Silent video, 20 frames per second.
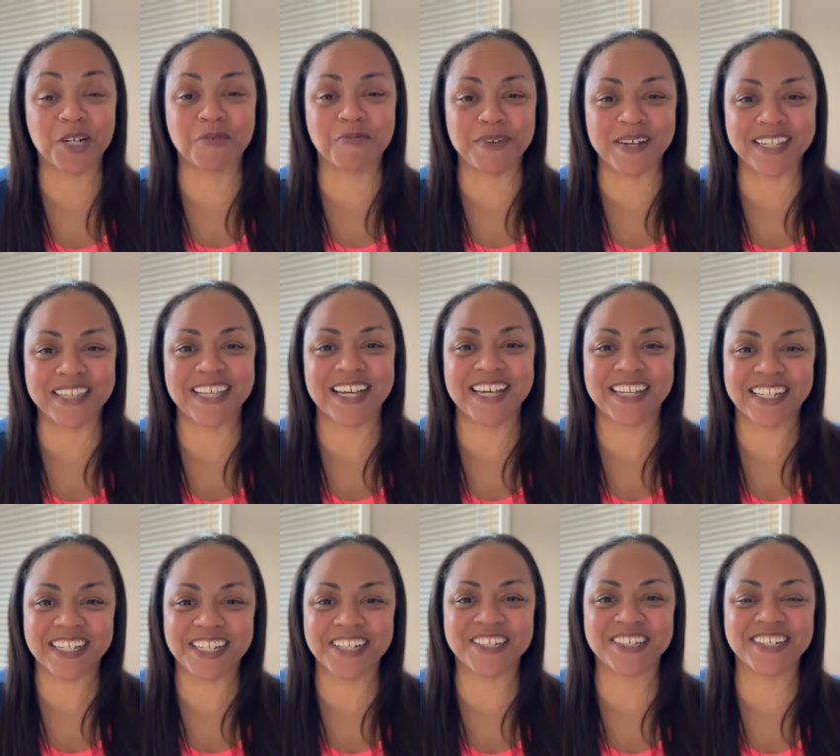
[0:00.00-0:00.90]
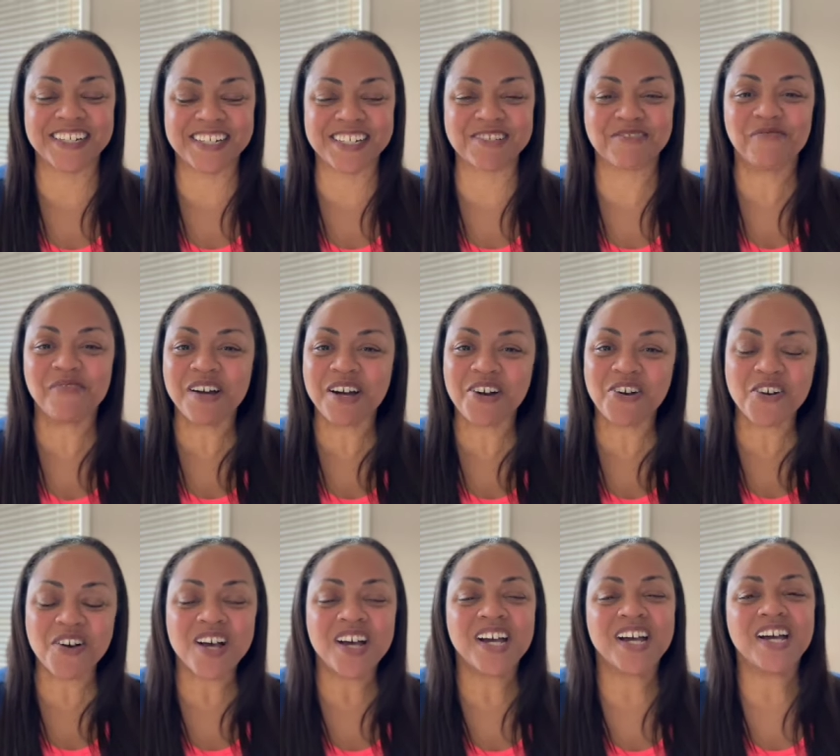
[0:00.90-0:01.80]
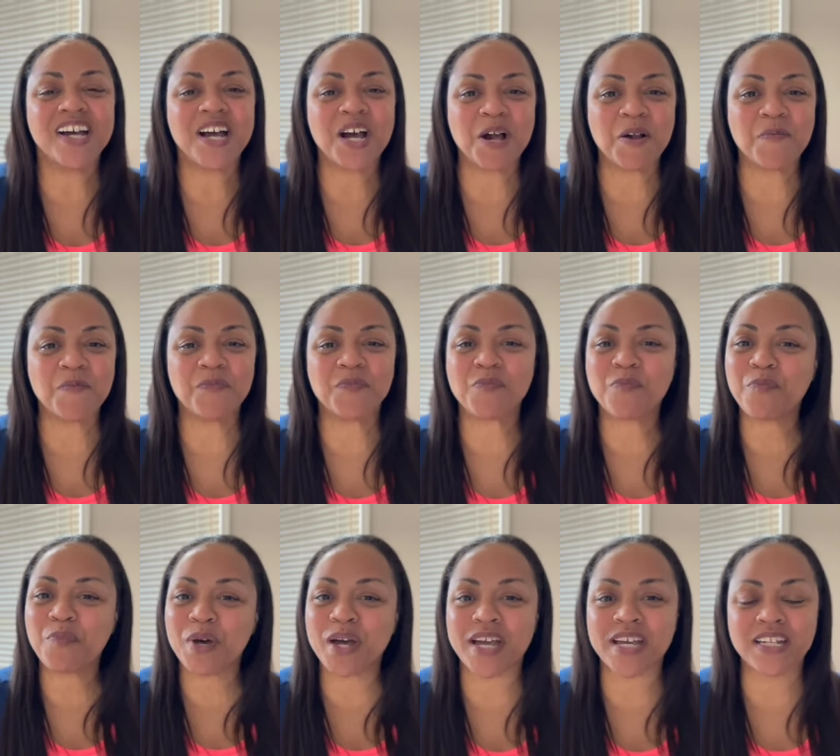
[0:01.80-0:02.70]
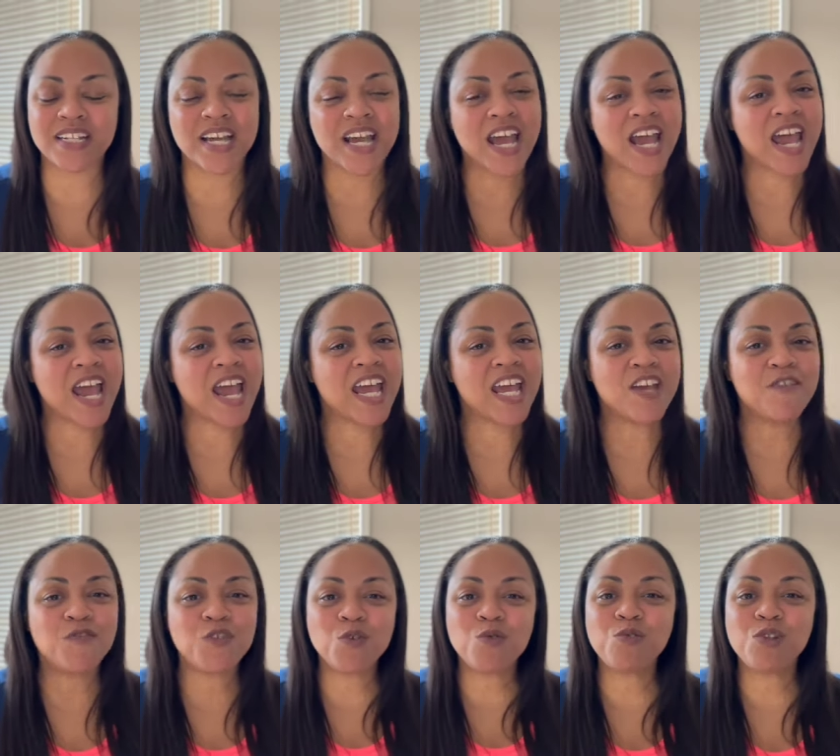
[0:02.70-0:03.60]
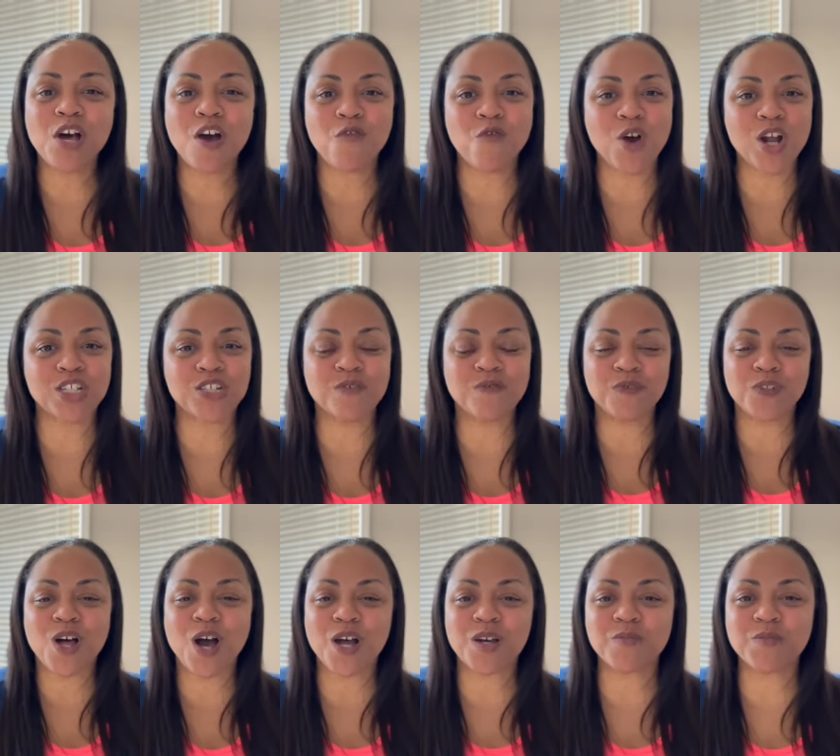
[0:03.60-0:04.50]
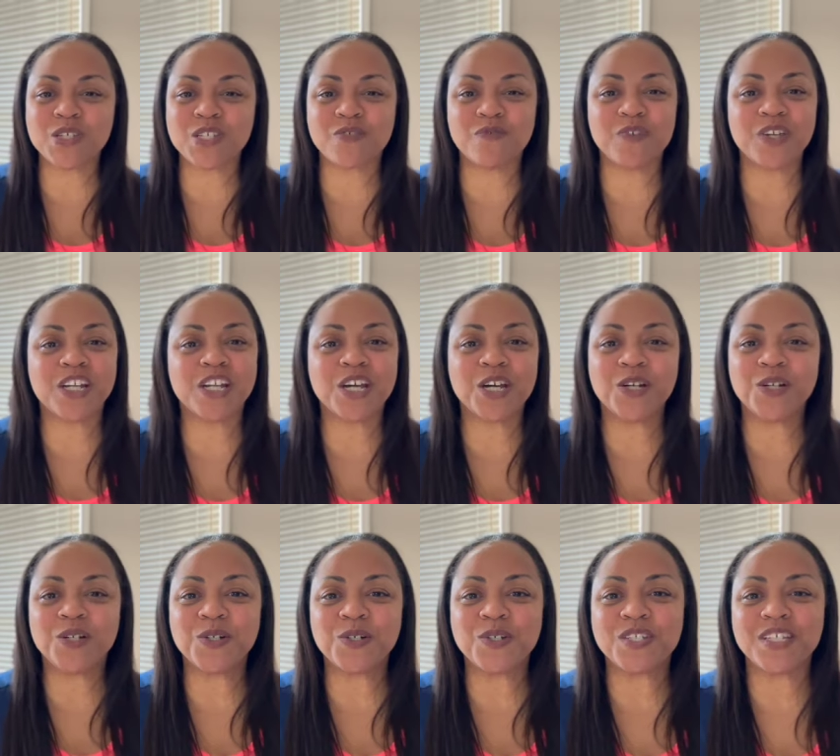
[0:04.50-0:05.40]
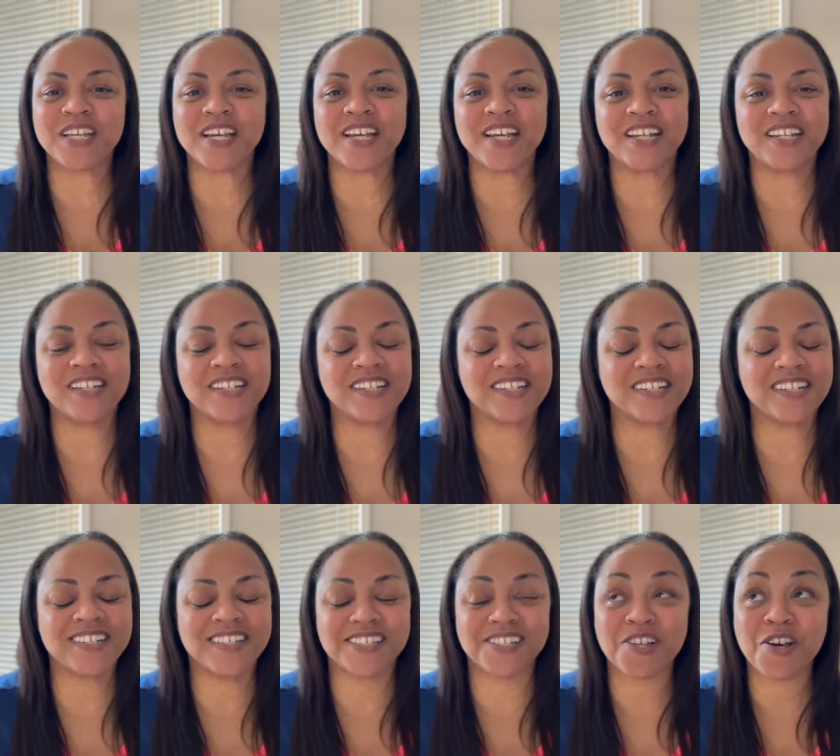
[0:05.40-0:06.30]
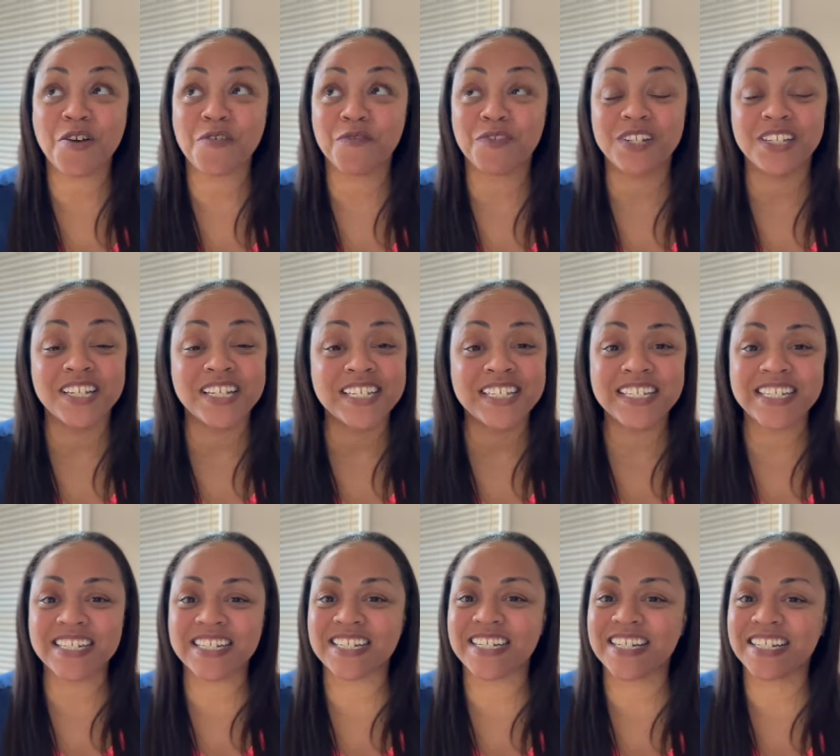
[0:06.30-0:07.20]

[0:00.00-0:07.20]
about that later as well. Um, but if you love watching Vlogmas videos and just love listening to